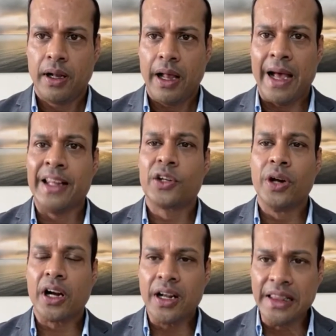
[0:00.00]
And it's going to
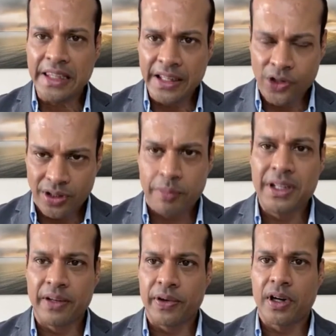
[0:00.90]
continue to be
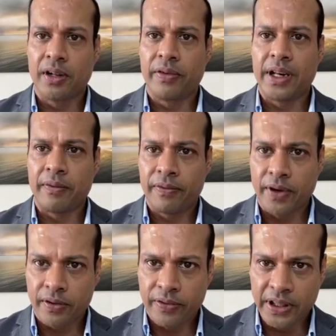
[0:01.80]
difficult for them,
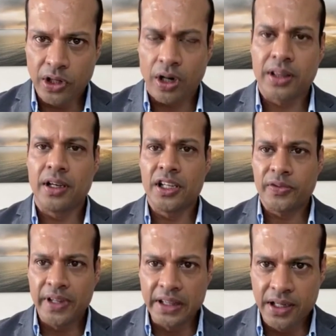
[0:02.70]
for doctors,
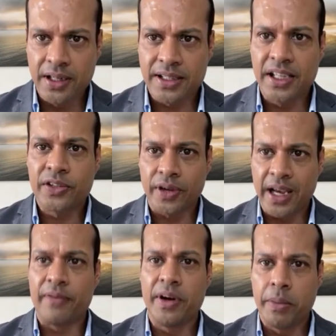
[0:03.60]
for nurses, for
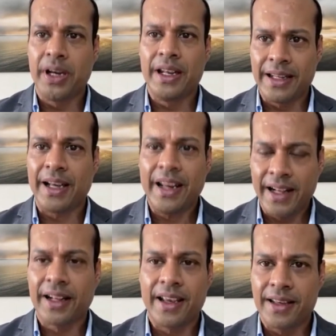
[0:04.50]
everybody in that
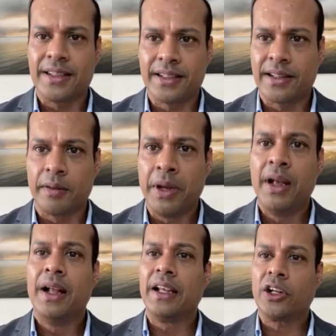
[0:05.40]
healthcare system
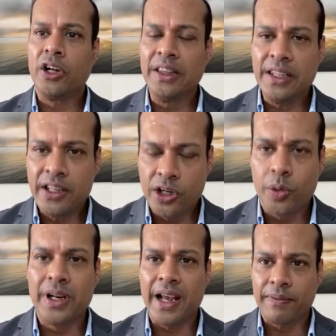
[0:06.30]
that
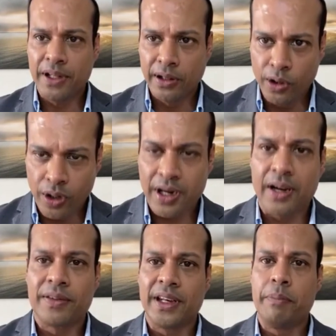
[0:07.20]
continually have to look
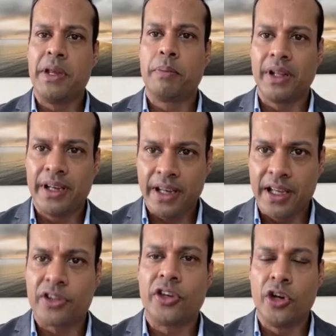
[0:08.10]
after the people in the
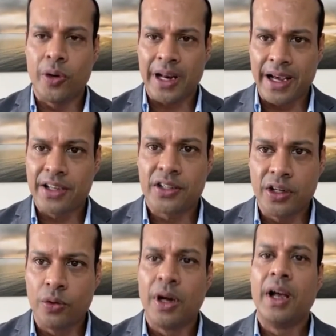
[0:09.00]
HCU and
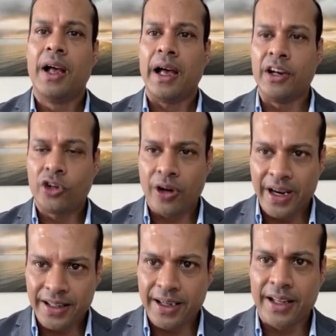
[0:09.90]
ICU and try
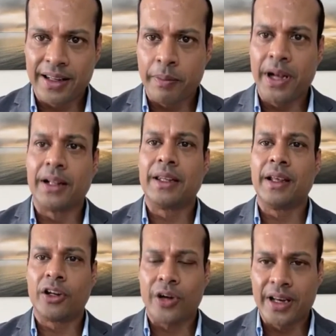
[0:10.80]
to get them healthy
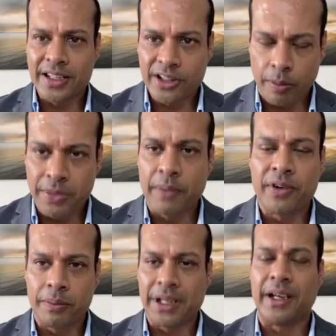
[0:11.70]
and try to stop them
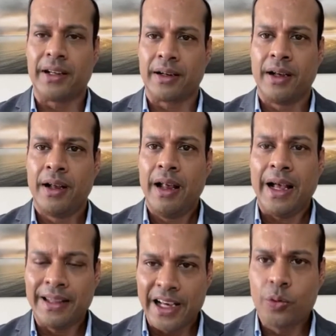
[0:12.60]
from dying. And
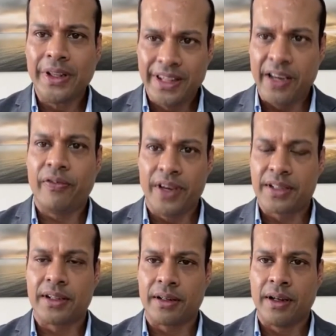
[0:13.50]
that's what they're
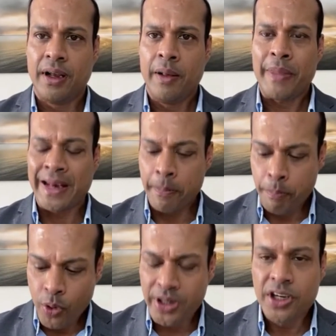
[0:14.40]
facing. And I'm
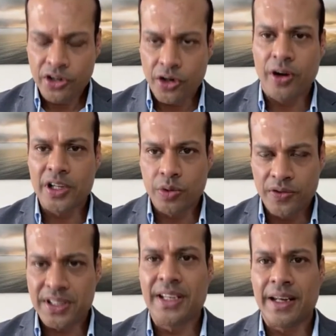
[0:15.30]
pretty sure, as we've
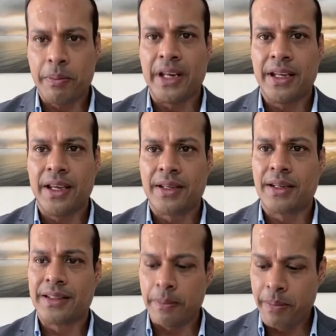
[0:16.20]
seen in many cases,
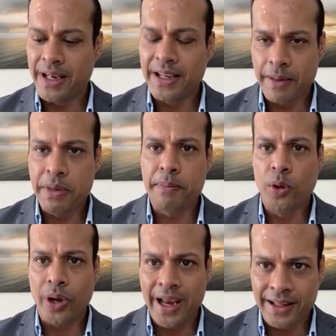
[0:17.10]
that many of the people
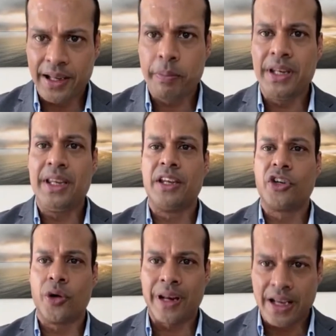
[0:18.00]
who end up in the
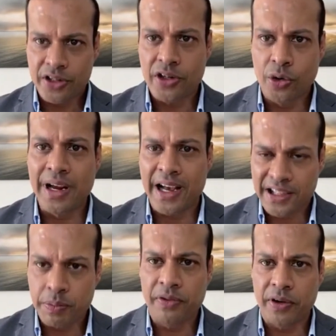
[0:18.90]
HCU and ICU
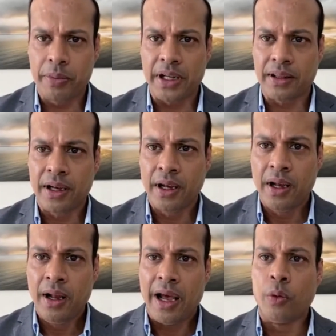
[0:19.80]
gasping for breath
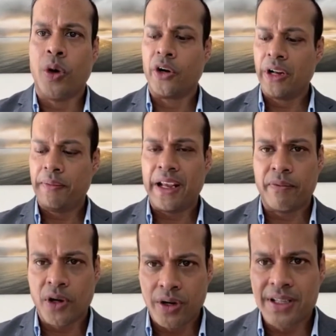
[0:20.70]
and wondering if they're
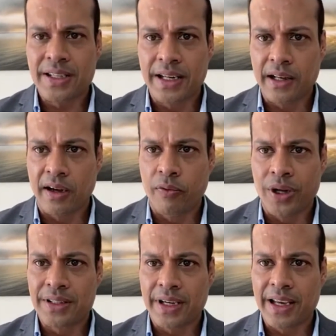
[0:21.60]
ever going to see their loved
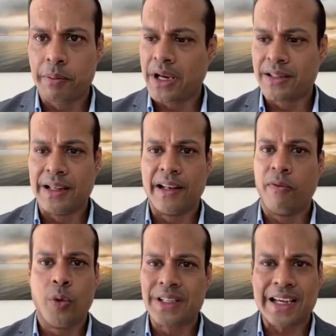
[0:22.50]
ones again, because their loved
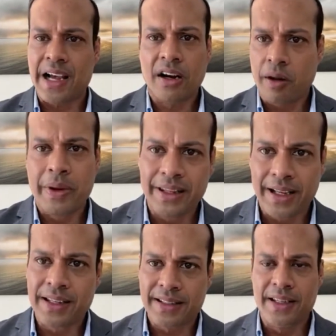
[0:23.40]
ones can't come in there
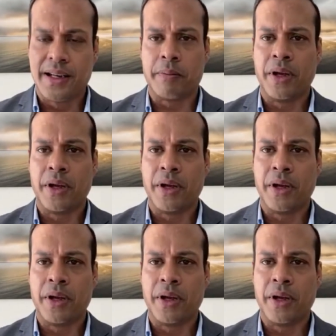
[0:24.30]
to see them.